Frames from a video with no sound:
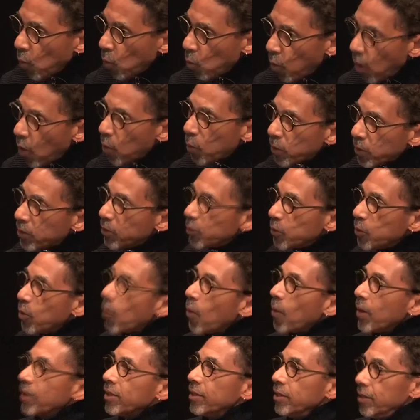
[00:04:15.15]
what were you
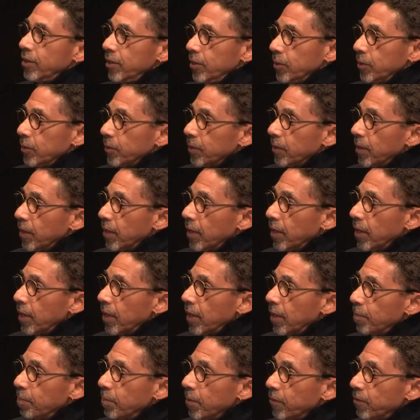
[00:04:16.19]
going to do
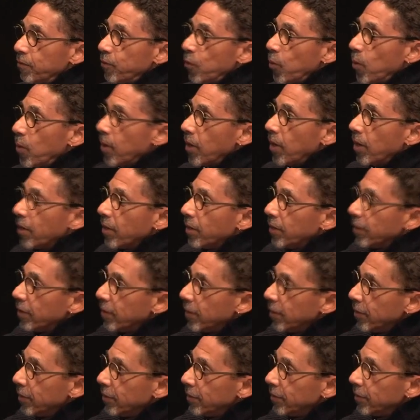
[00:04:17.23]
before
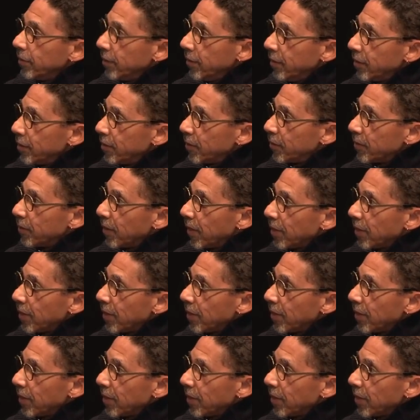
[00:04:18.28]
Till?